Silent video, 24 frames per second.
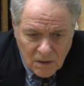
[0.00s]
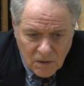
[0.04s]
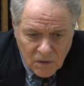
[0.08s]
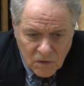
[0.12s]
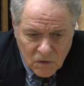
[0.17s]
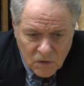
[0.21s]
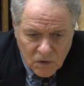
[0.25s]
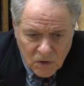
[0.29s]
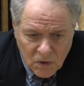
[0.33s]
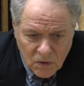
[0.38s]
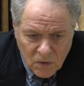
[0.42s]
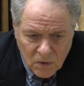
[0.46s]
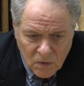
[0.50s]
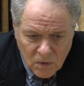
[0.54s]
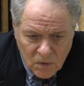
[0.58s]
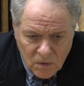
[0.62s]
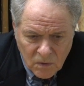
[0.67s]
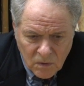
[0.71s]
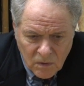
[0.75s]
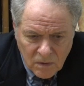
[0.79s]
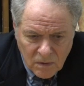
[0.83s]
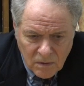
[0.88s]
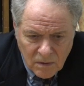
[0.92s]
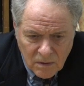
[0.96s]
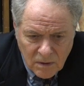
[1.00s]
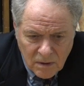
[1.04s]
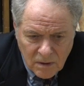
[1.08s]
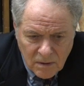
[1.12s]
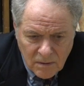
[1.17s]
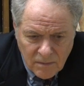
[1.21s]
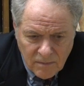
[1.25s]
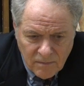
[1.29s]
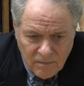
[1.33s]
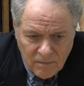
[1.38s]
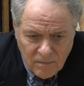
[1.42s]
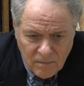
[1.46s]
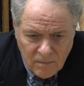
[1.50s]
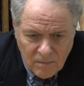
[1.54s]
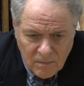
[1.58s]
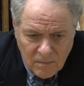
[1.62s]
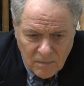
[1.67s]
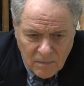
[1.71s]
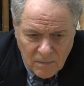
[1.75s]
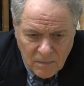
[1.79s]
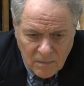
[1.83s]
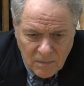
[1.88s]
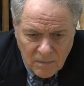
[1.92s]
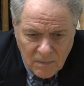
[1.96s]
so,
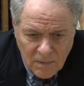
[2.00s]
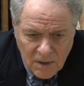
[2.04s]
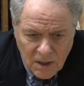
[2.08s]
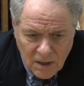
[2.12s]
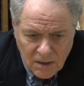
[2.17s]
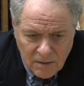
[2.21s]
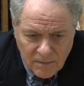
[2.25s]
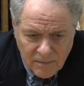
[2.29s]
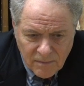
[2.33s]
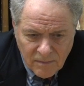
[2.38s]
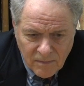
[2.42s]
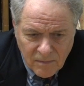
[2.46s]
yeah.